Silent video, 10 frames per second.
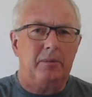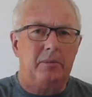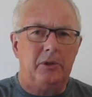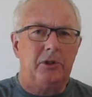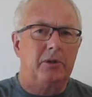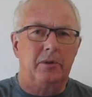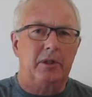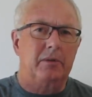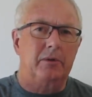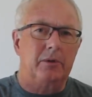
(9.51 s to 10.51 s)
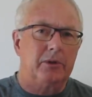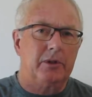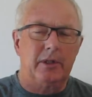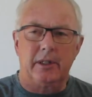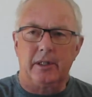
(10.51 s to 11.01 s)
musical intervals
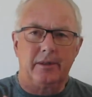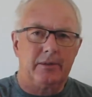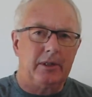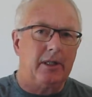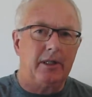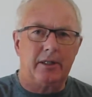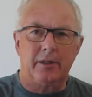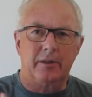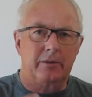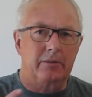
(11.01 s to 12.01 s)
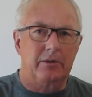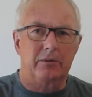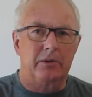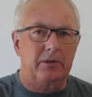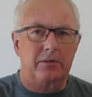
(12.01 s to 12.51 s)
like the octave, the
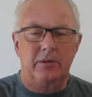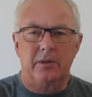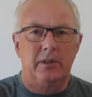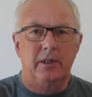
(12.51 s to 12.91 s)
fifth,